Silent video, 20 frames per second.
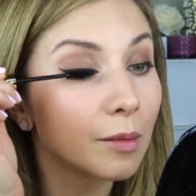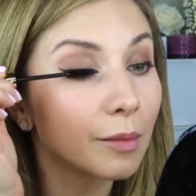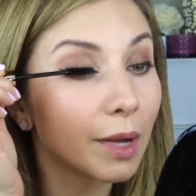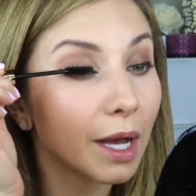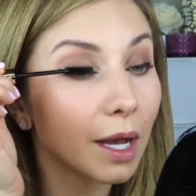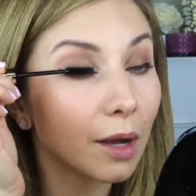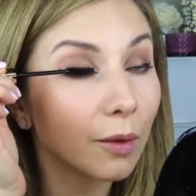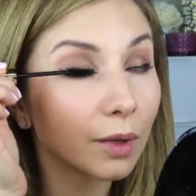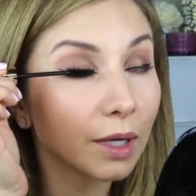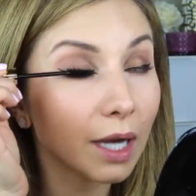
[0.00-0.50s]

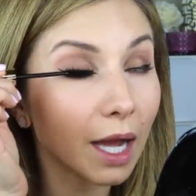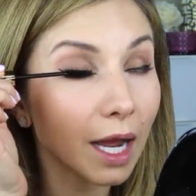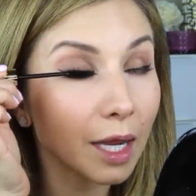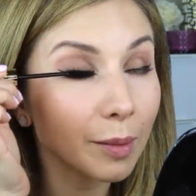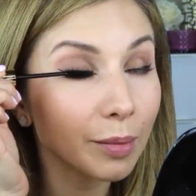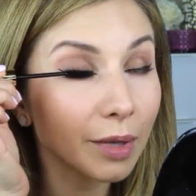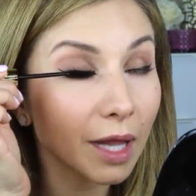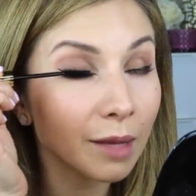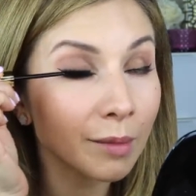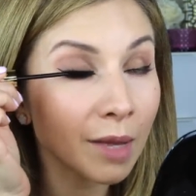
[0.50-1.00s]
But when I
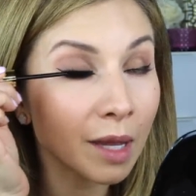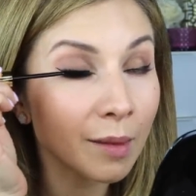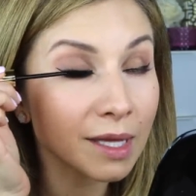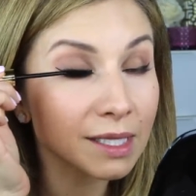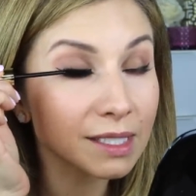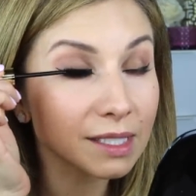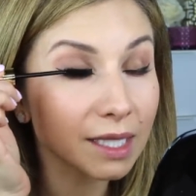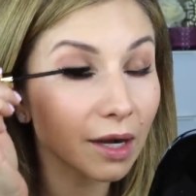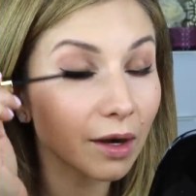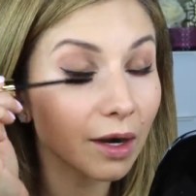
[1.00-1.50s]
apply my
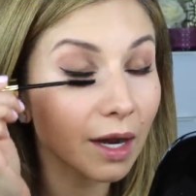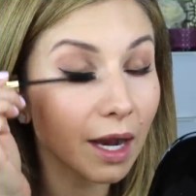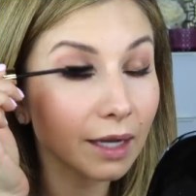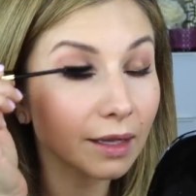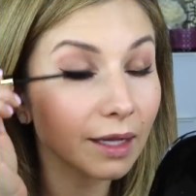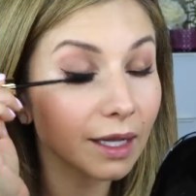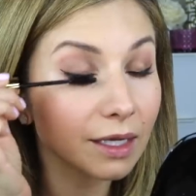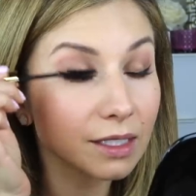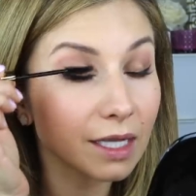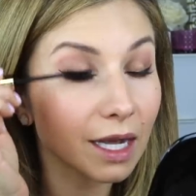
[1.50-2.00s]
mascara, I
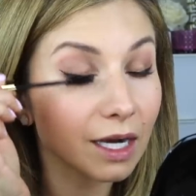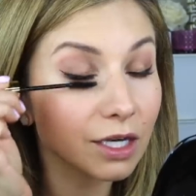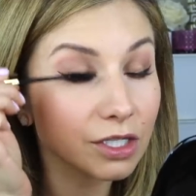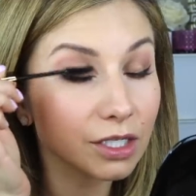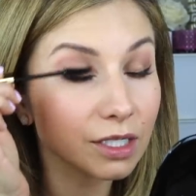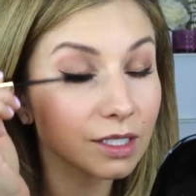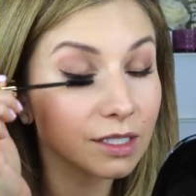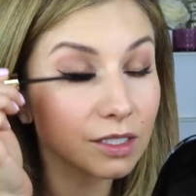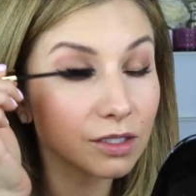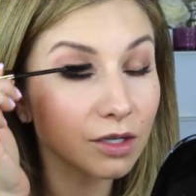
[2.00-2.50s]
like to
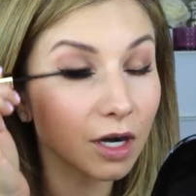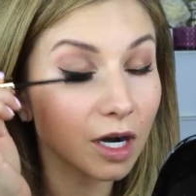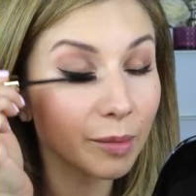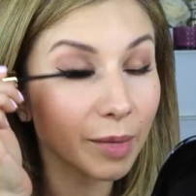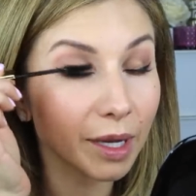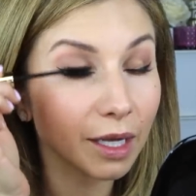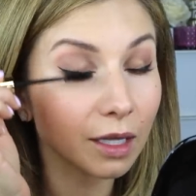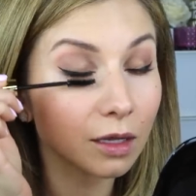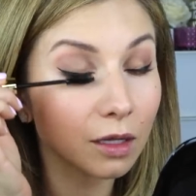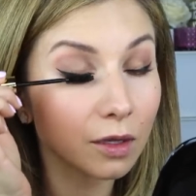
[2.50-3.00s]
actually start
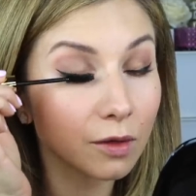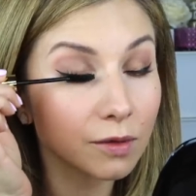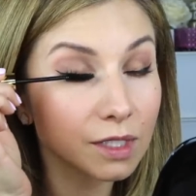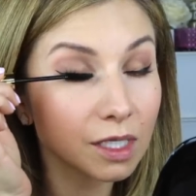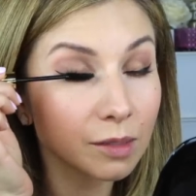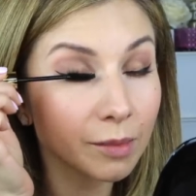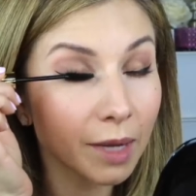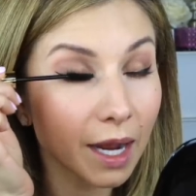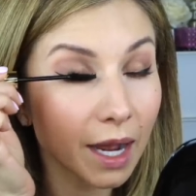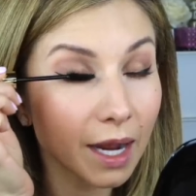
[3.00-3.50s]
by
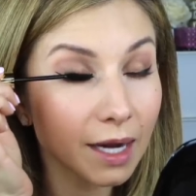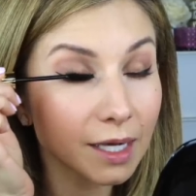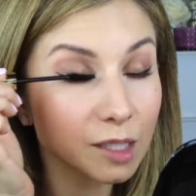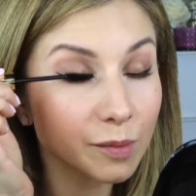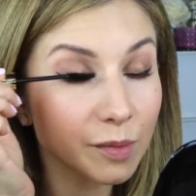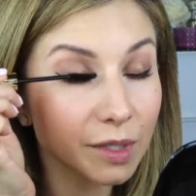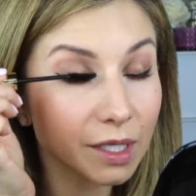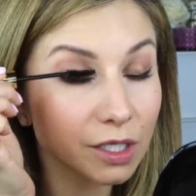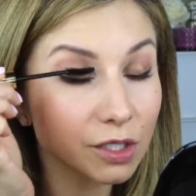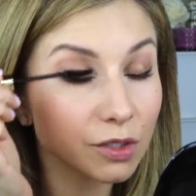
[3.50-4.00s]
closing my eyes
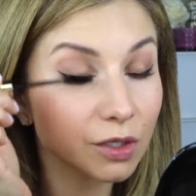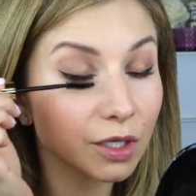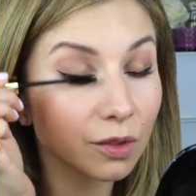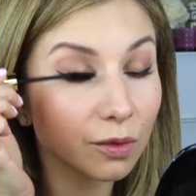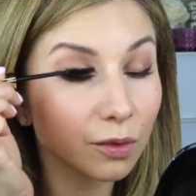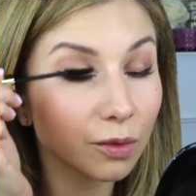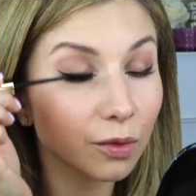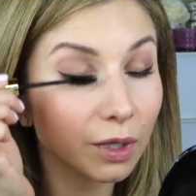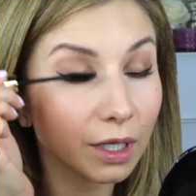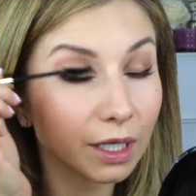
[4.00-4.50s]
because you can
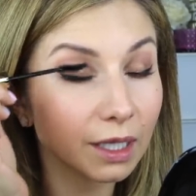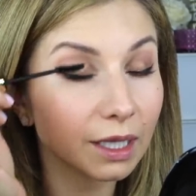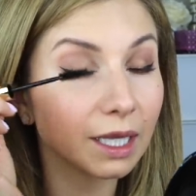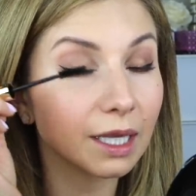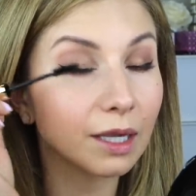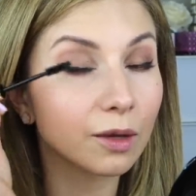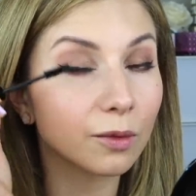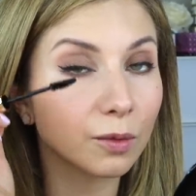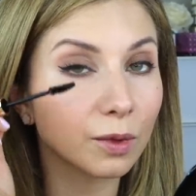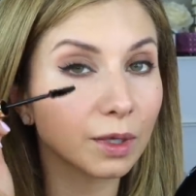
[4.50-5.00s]

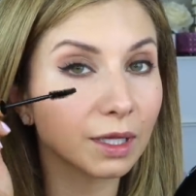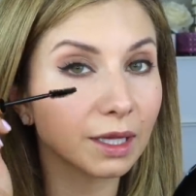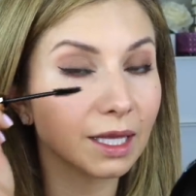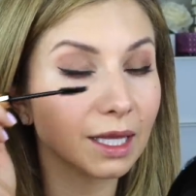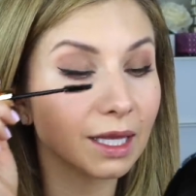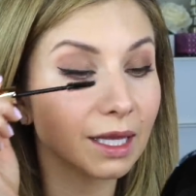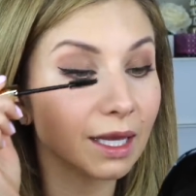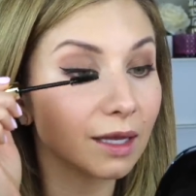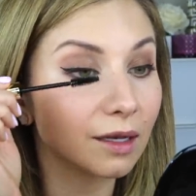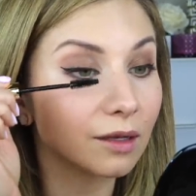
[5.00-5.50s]
really, really
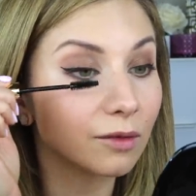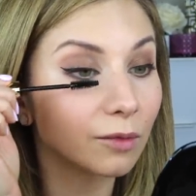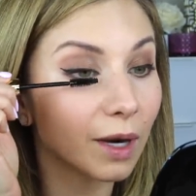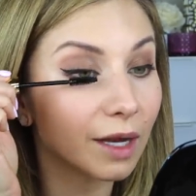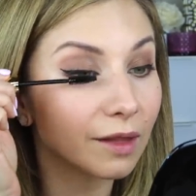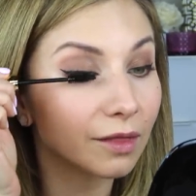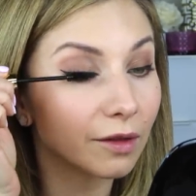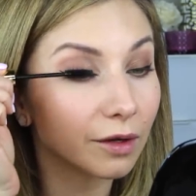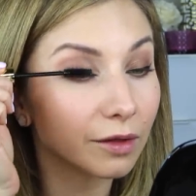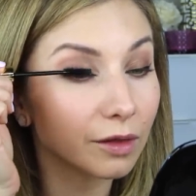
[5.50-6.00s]
get
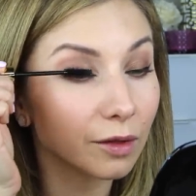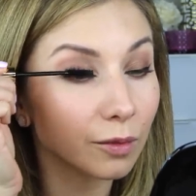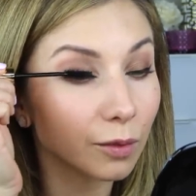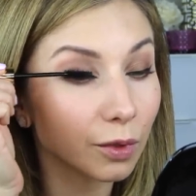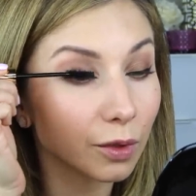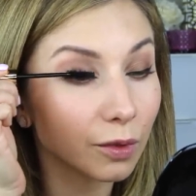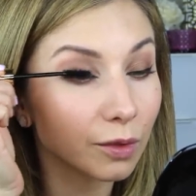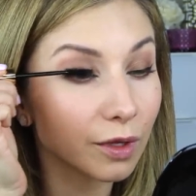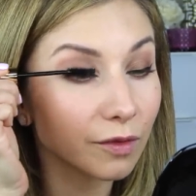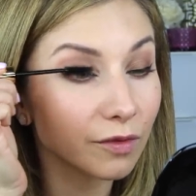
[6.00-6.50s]
right there at the
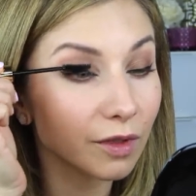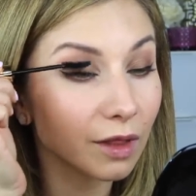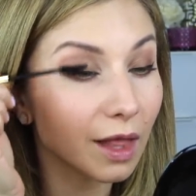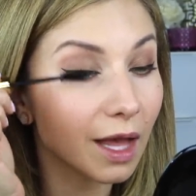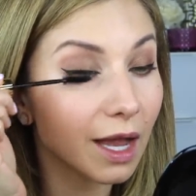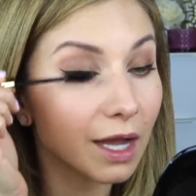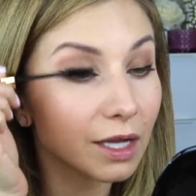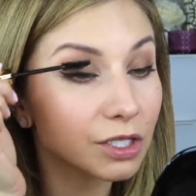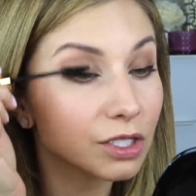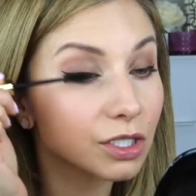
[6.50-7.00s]
root of the
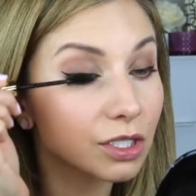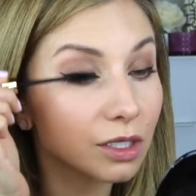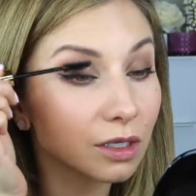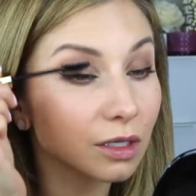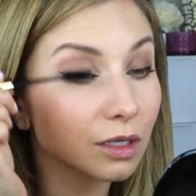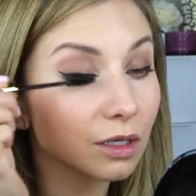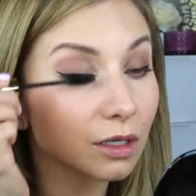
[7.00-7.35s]
lash.